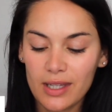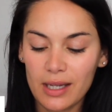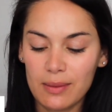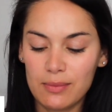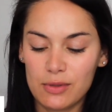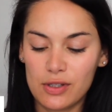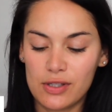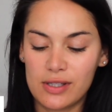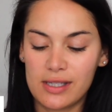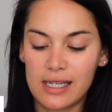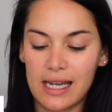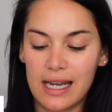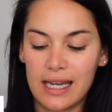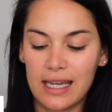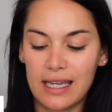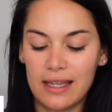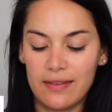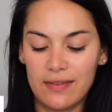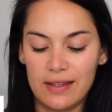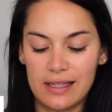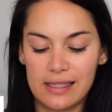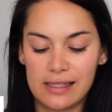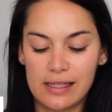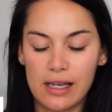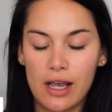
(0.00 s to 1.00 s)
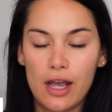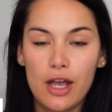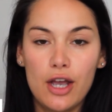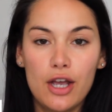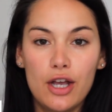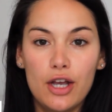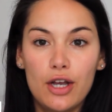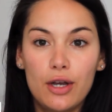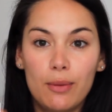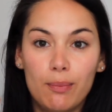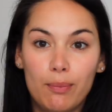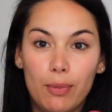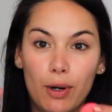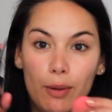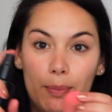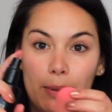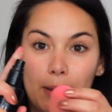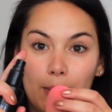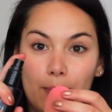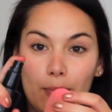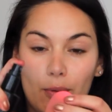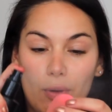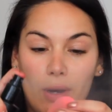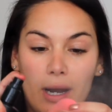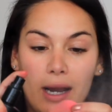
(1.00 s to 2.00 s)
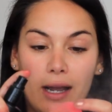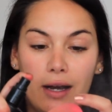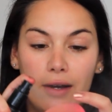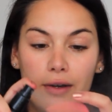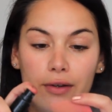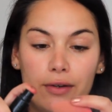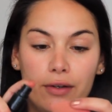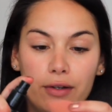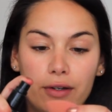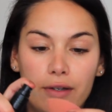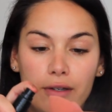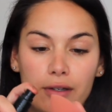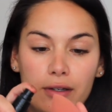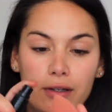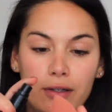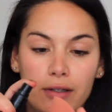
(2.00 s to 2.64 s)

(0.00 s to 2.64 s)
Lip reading: I'm just taking this Bobbi Brown